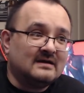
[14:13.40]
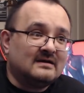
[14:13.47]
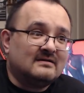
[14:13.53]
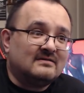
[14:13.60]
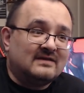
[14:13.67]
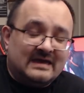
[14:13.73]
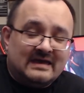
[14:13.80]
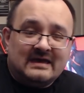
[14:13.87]

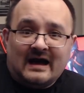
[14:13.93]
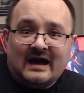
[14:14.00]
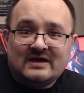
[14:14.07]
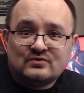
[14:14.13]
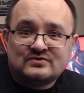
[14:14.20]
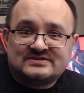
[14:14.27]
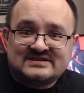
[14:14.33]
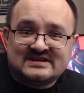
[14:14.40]
The
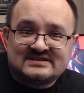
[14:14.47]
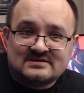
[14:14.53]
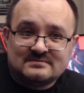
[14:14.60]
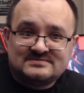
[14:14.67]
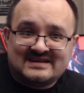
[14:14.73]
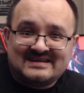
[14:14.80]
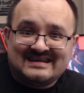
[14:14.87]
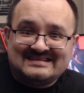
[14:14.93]
AIO
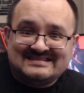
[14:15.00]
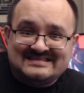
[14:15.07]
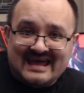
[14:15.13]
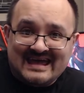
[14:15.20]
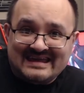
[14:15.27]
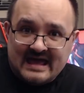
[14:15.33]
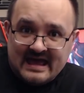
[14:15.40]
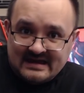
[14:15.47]
systems are a
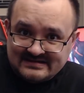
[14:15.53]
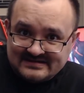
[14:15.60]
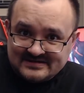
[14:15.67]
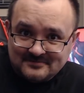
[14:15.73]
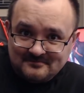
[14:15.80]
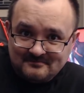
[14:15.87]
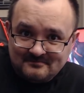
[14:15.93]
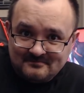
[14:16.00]
dead end.
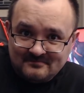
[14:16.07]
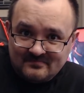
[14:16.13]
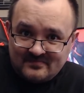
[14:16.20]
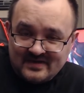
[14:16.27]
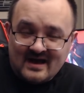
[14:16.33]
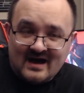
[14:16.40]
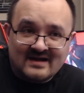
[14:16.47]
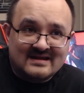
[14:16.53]

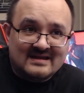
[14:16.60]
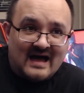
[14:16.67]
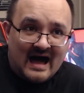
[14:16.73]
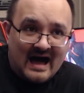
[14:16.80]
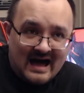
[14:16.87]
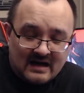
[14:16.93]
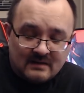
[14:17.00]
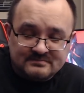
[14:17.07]
They are an
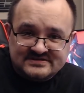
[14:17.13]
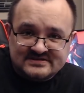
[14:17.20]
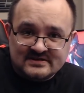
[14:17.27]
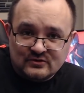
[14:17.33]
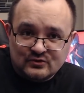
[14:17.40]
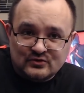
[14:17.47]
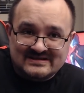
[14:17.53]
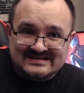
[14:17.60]

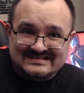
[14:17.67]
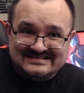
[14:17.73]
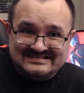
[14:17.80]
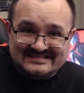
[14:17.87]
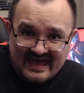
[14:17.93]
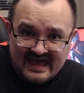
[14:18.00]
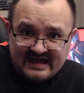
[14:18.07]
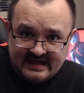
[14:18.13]
absolute
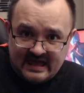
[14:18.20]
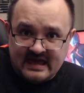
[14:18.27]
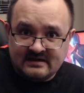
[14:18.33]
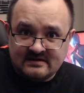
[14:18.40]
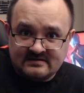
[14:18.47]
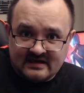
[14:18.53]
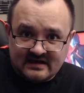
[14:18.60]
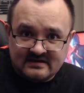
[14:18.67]
dead
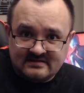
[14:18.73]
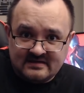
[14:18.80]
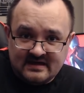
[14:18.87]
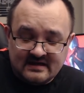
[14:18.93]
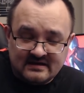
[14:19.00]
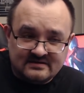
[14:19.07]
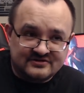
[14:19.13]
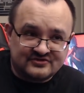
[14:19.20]
end in the
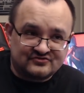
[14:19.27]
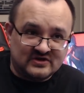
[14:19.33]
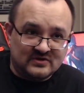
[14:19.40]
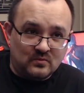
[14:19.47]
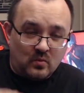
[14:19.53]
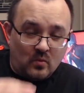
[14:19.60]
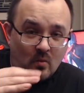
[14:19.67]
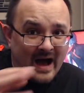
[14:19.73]
industry.
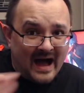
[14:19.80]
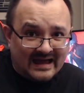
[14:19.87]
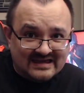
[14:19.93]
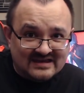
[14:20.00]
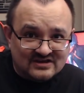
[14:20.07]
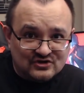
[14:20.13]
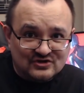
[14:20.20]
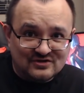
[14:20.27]
Why
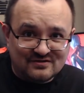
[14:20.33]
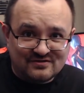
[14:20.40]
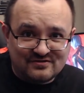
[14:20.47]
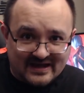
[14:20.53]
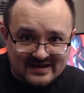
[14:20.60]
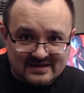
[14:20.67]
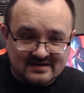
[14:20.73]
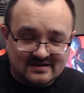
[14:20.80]
do you
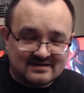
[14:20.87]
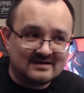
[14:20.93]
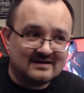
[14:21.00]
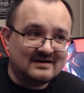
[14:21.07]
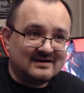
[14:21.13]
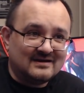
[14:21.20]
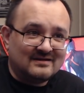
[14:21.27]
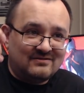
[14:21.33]
think
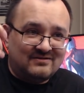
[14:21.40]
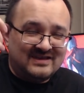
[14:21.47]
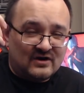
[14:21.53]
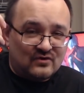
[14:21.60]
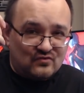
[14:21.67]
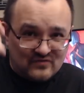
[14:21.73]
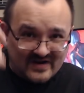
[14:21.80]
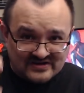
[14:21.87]
the
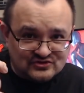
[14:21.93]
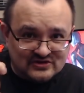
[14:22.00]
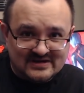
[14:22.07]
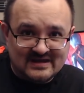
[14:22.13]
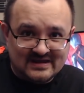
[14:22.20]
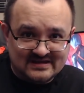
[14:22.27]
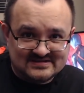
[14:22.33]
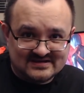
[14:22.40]

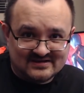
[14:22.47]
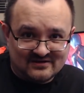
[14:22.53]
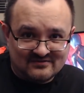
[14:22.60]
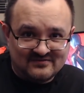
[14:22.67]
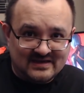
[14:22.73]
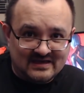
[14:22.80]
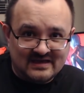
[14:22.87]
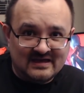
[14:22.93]
originator of
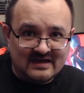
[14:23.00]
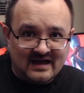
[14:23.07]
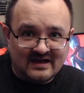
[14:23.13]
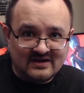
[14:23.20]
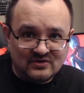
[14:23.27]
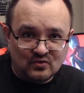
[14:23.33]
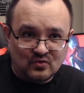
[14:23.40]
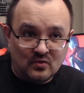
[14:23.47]
the
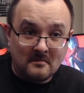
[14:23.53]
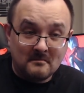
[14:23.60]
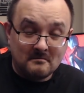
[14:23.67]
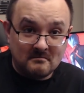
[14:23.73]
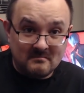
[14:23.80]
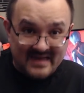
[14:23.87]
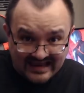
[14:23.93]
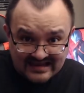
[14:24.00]
AIO
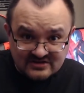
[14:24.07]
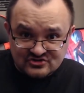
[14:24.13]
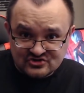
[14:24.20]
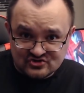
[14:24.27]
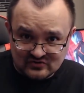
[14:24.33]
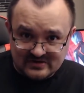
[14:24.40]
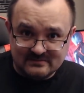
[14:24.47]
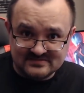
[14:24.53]

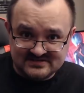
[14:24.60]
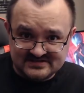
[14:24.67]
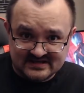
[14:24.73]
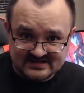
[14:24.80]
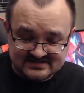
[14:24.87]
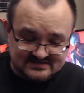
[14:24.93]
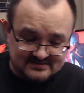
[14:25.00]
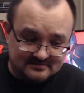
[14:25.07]
mainstream
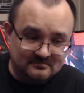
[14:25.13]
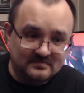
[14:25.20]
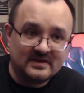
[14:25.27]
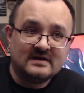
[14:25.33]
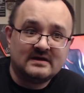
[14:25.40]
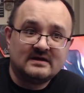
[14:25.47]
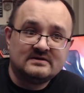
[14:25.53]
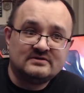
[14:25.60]
system,
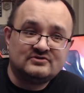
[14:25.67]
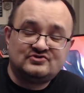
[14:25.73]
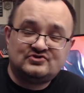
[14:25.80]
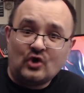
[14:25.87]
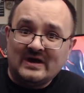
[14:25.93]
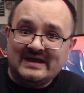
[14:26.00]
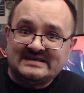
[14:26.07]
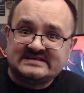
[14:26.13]

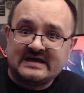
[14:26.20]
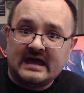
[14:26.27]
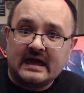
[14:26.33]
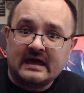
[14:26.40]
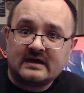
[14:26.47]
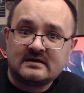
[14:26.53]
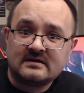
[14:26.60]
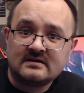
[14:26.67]

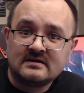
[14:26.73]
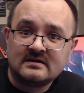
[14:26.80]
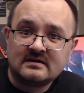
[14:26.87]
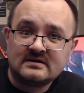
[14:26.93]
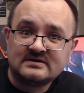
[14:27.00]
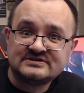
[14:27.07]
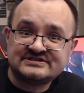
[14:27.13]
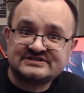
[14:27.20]
Joytech,
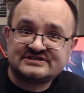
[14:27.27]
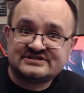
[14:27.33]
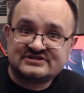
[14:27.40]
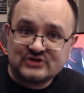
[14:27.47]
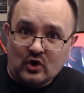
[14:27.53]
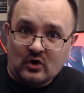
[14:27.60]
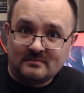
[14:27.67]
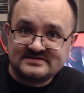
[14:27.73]

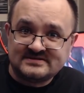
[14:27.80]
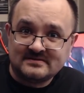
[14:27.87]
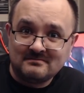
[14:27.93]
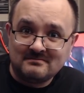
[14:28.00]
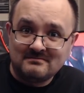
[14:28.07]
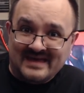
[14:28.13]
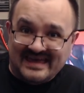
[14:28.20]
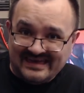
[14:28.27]
stopped
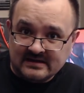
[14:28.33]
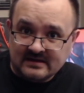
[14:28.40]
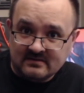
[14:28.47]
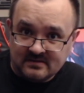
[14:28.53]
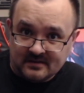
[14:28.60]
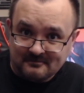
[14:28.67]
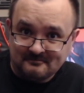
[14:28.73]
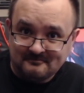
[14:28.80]
making
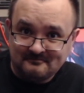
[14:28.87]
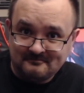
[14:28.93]
them?